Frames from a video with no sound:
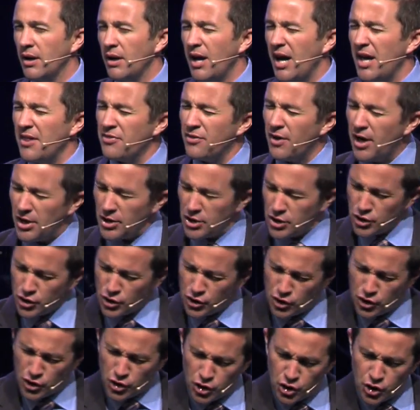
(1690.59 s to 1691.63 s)
I thought,
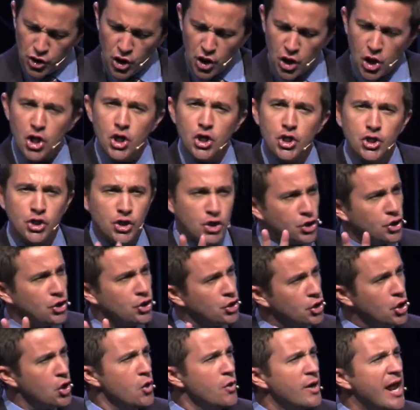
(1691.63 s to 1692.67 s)

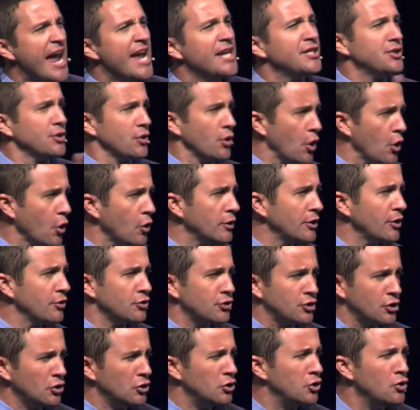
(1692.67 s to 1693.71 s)
two days earlier
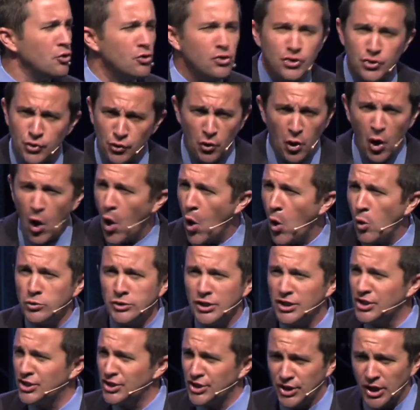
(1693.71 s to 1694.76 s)
to lose your
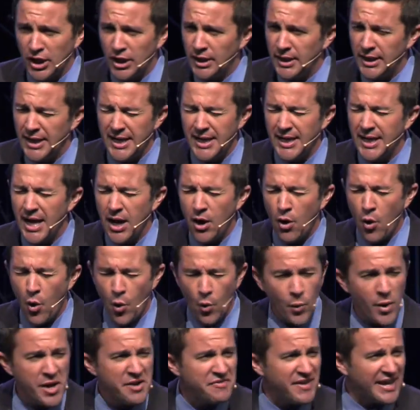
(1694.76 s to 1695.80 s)
oldest son in a
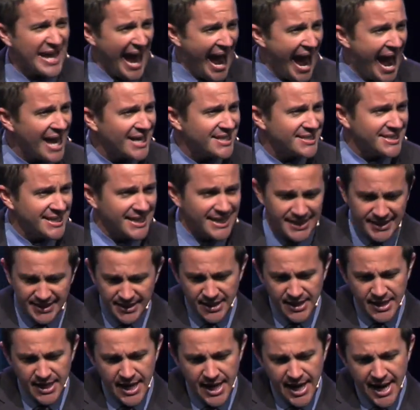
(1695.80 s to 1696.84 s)
horrific accident,
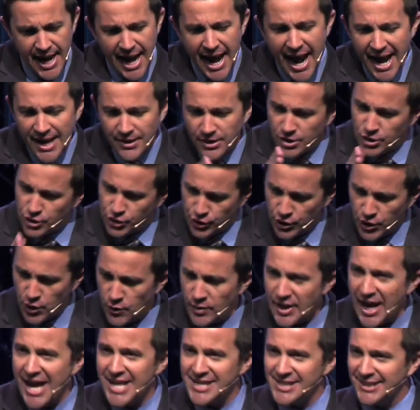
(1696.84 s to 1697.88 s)
and then two
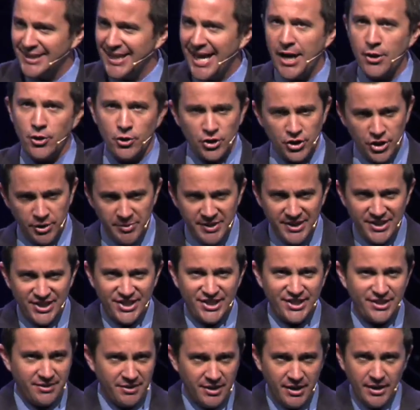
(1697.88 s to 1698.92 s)
days later to be
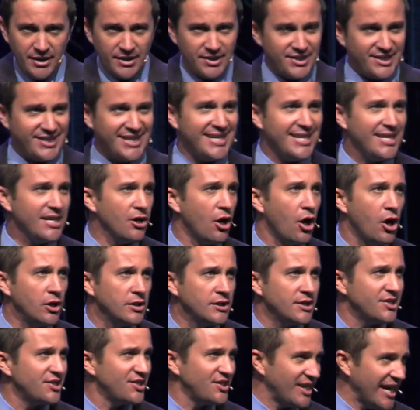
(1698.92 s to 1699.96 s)
seated on
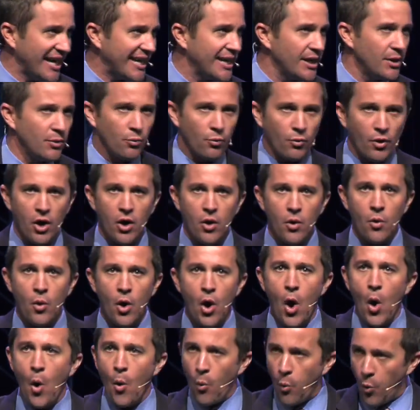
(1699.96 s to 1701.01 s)
the second row,
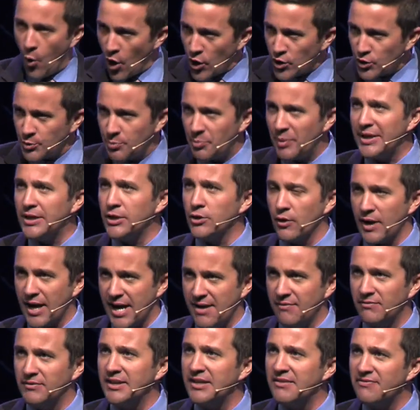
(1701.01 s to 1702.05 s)
worshiping your
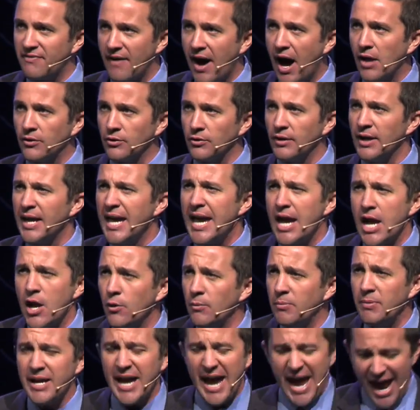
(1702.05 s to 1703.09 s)
heavenly Father. It
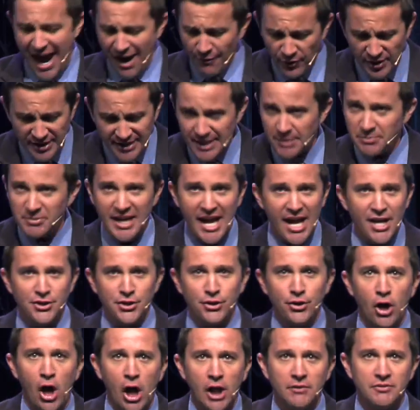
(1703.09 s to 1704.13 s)
would be every
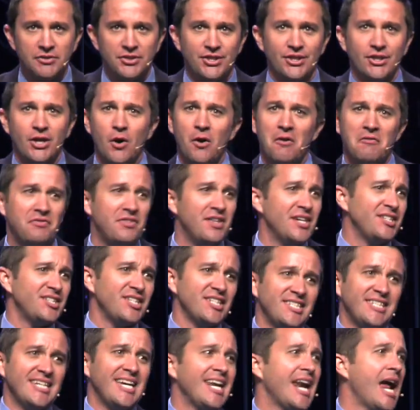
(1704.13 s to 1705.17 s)
temptation to all of us to go, if this
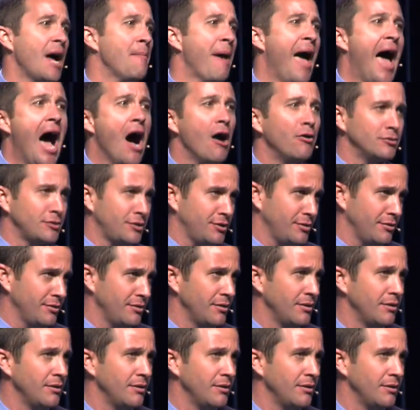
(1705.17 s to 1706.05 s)
is it, I'm out.